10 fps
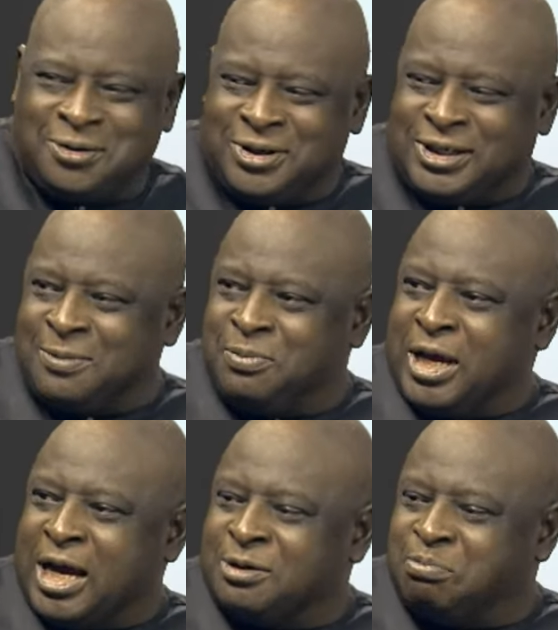So that you
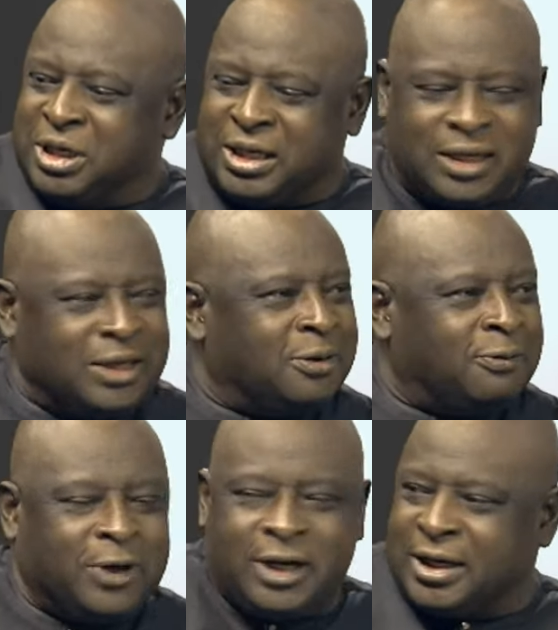don't simply
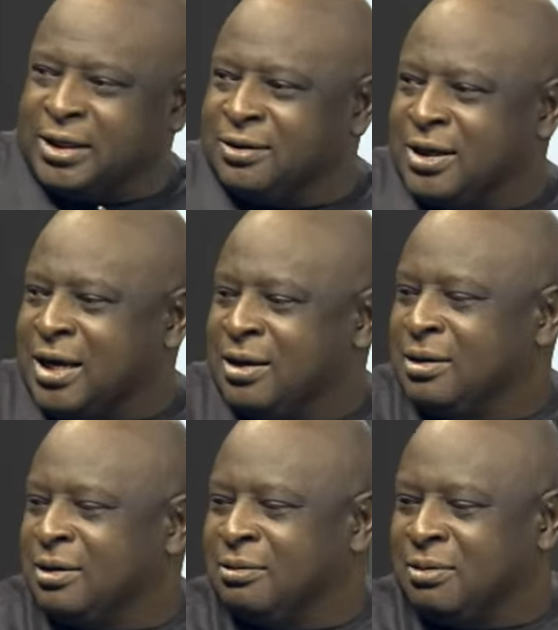unpick your friend and
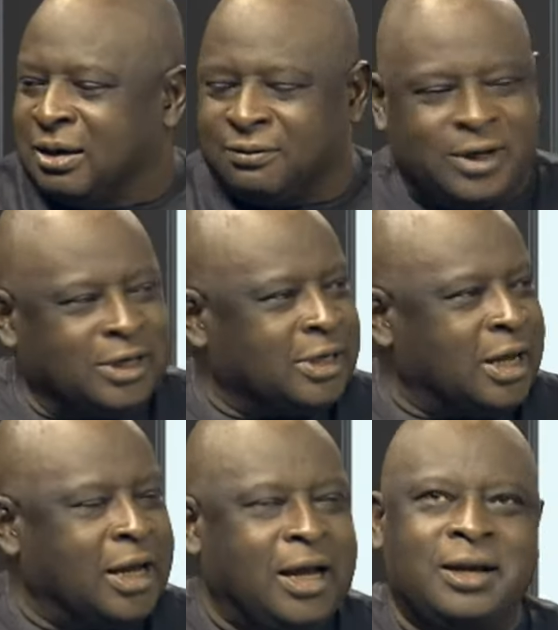say, yeah, my
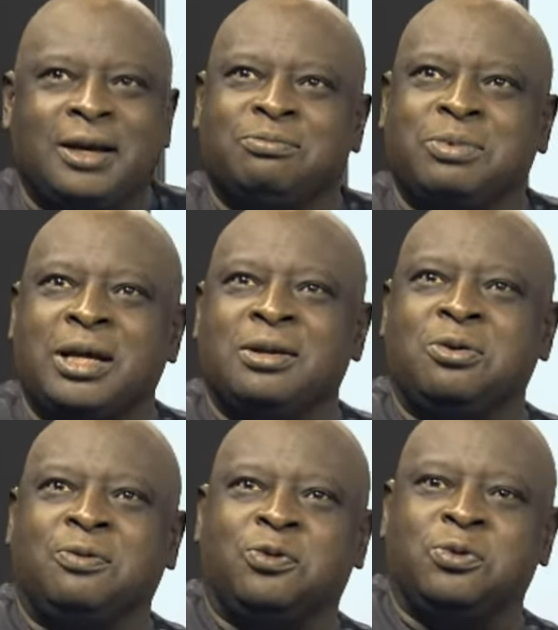friend,
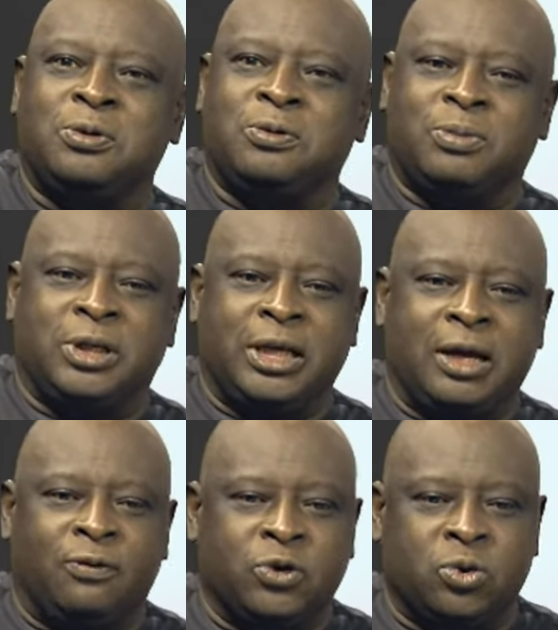I love you.
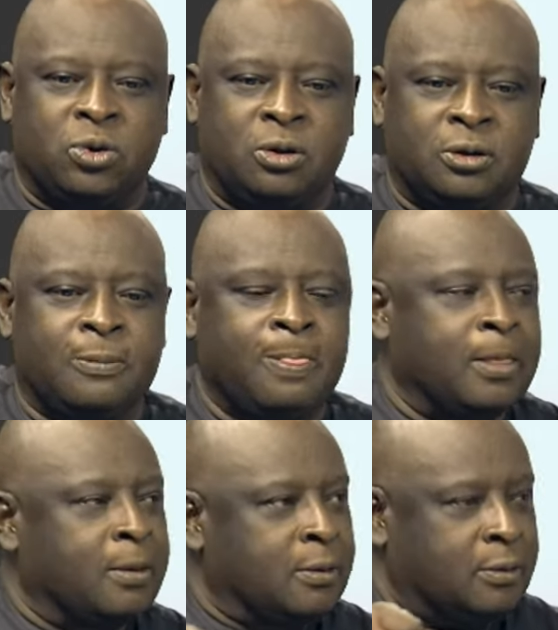You've been here for so
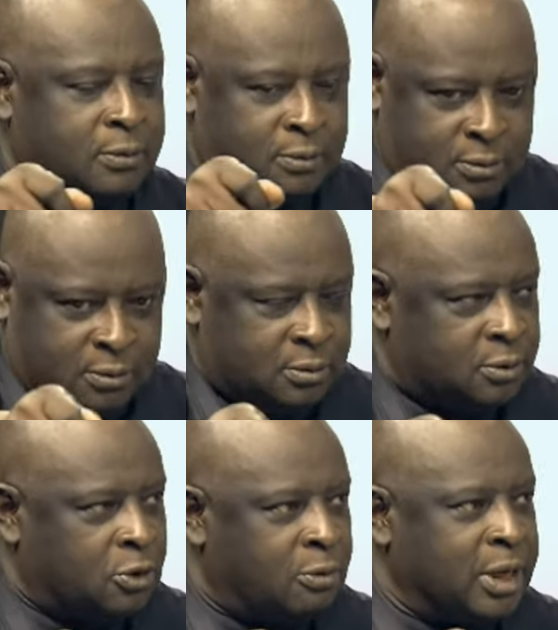long.
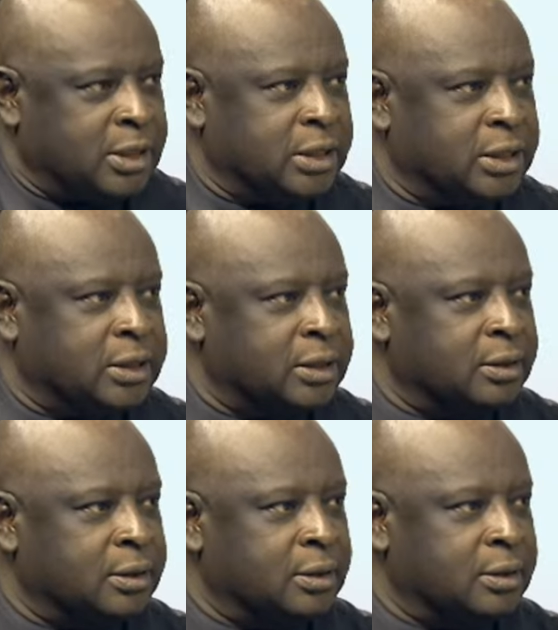Come and
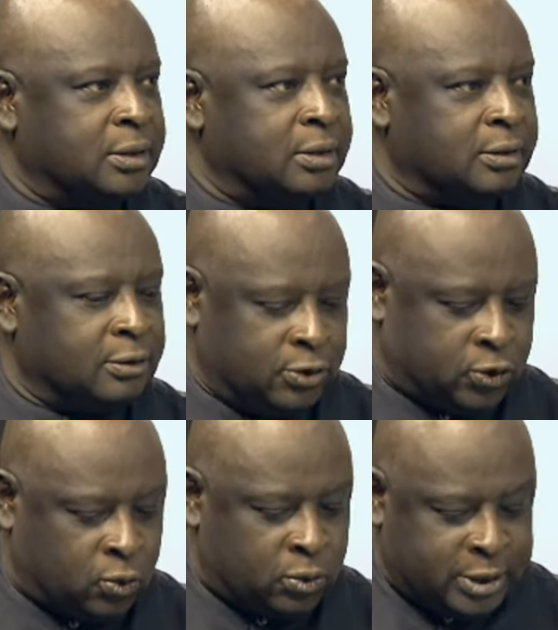take.
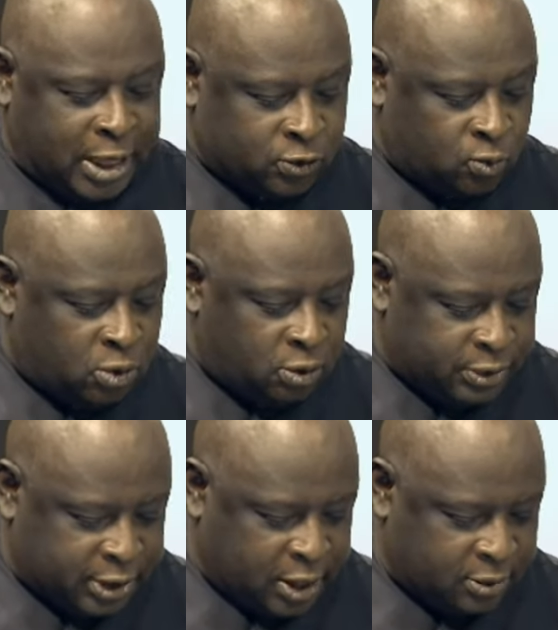So
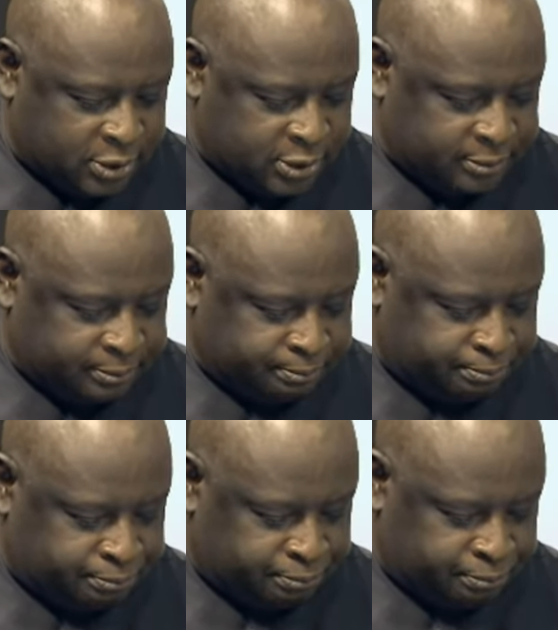that's one of the
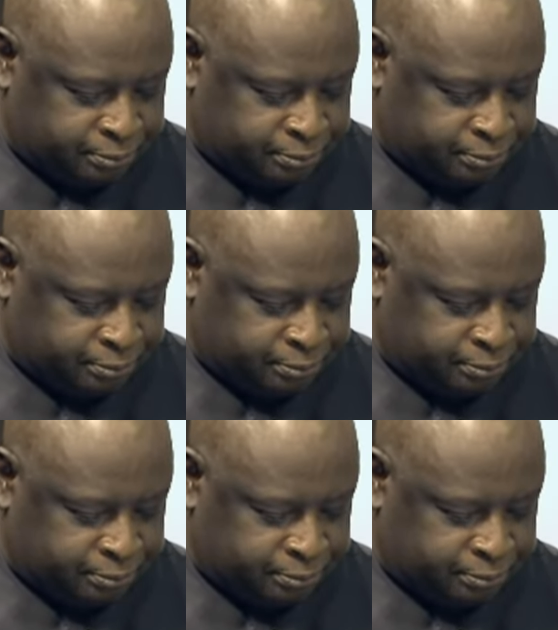counts.